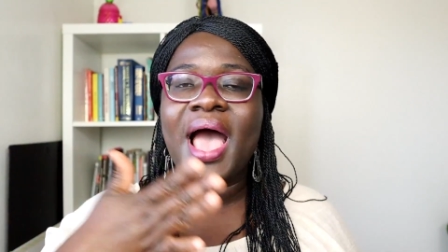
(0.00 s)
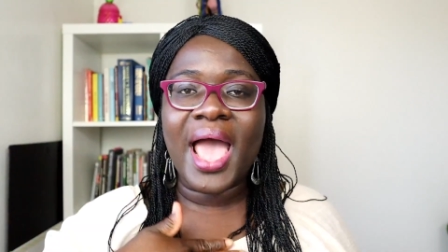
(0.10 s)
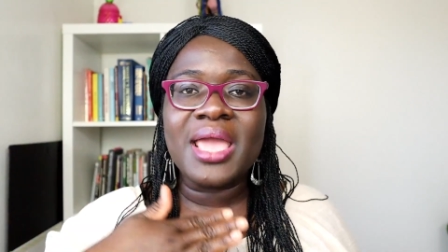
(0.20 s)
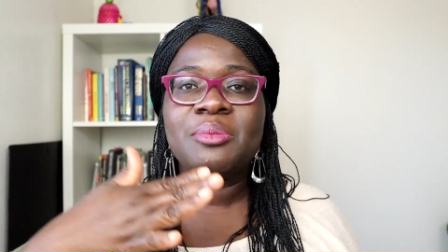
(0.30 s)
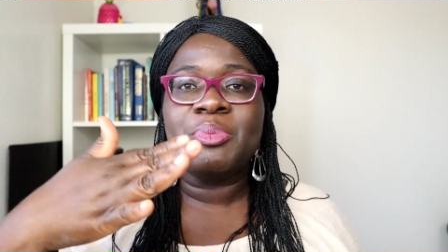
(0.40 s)

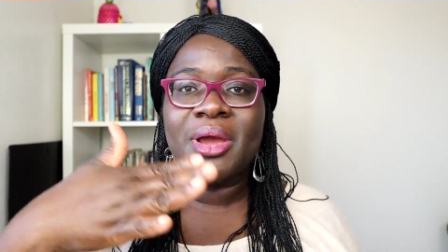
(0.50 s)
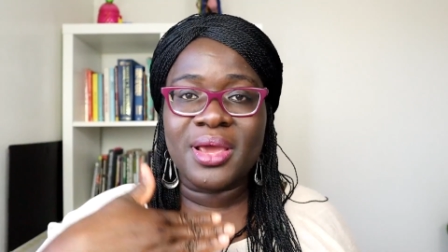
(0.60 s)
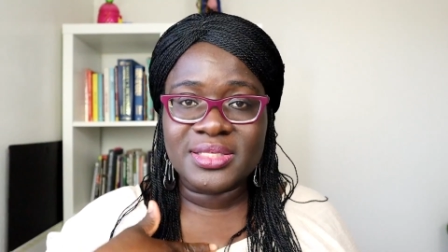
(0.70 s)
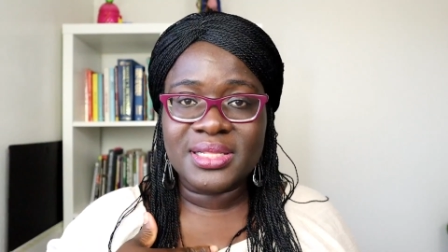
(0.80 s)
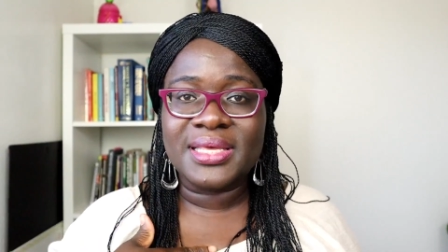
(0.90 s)
I
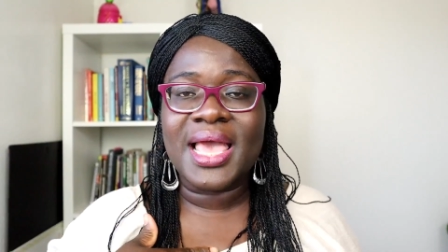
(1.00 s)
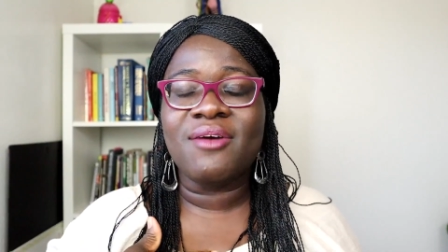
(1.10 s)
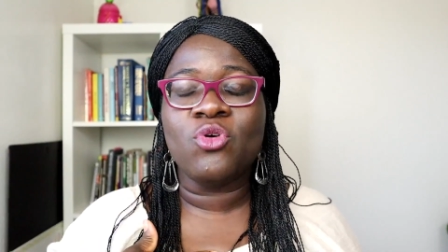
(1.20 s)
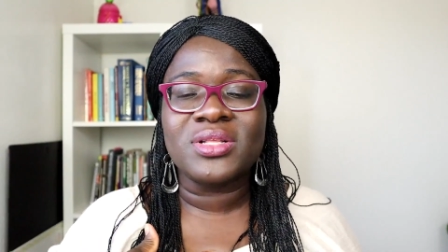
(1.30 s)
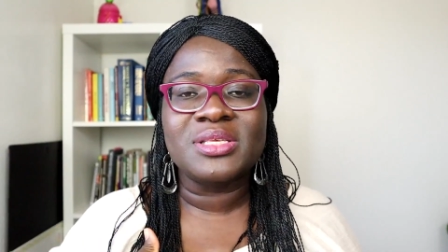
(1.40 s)
personally
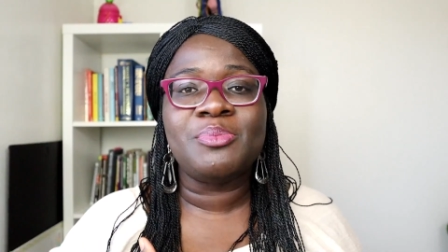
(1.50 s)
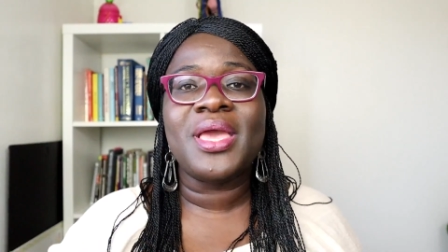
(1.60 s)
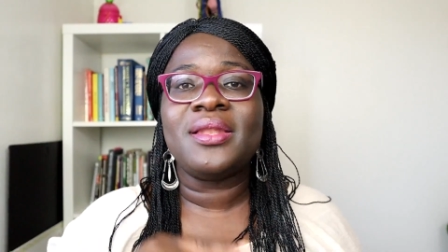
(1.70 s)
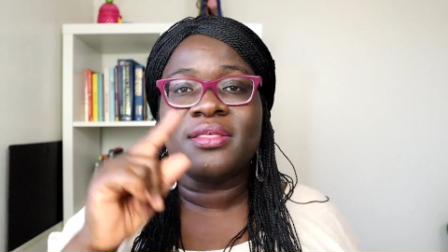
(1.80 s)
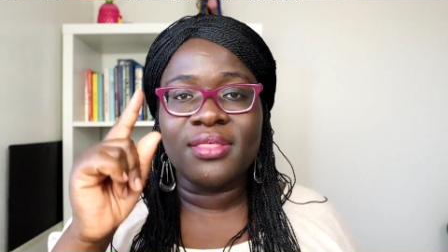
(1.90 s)
have gotten
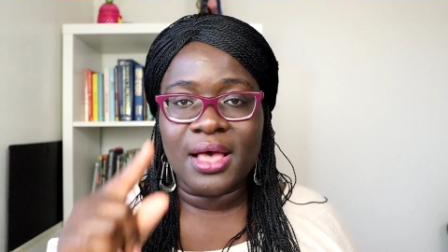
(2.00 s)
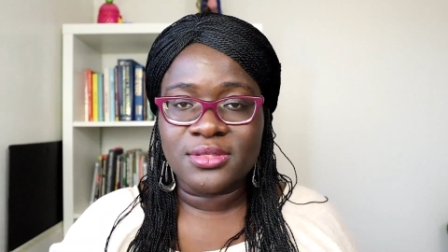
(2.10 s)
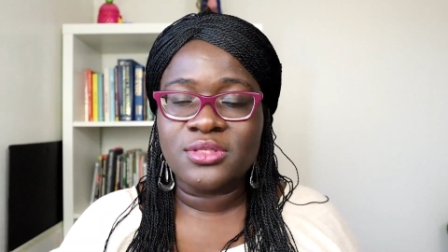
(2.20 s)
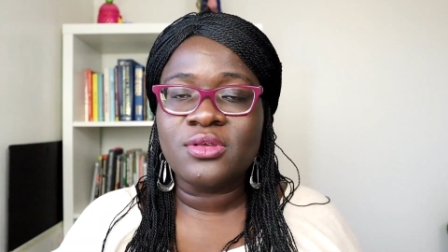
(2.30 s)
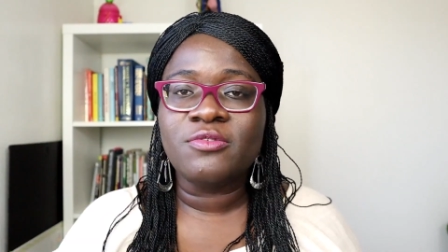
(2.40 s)
paid
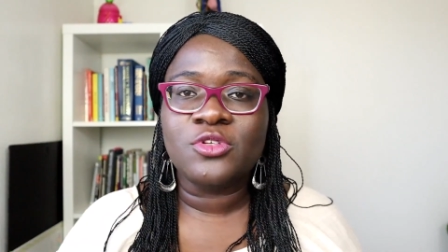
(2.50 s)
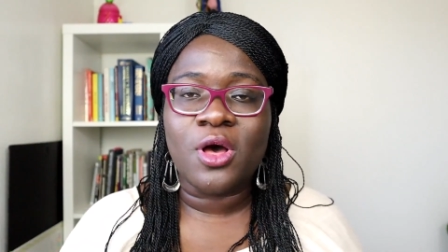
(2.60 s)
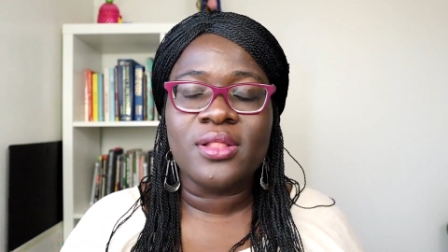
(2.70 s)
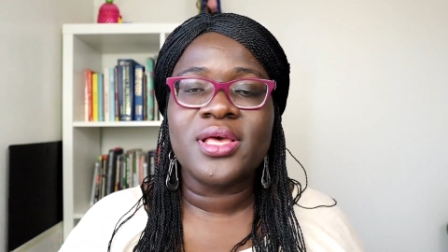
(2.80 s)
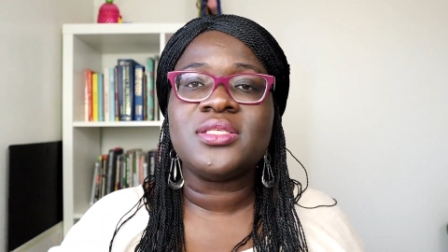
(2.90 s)
thousands of
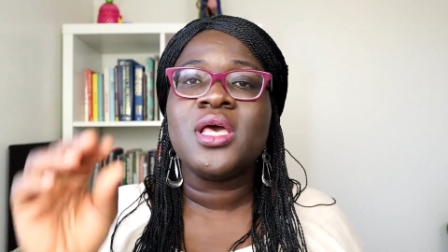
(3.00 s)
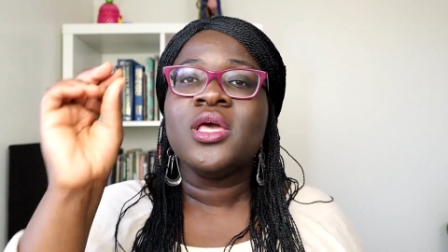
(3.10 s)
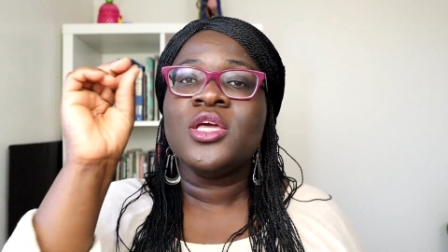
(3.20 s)
dollars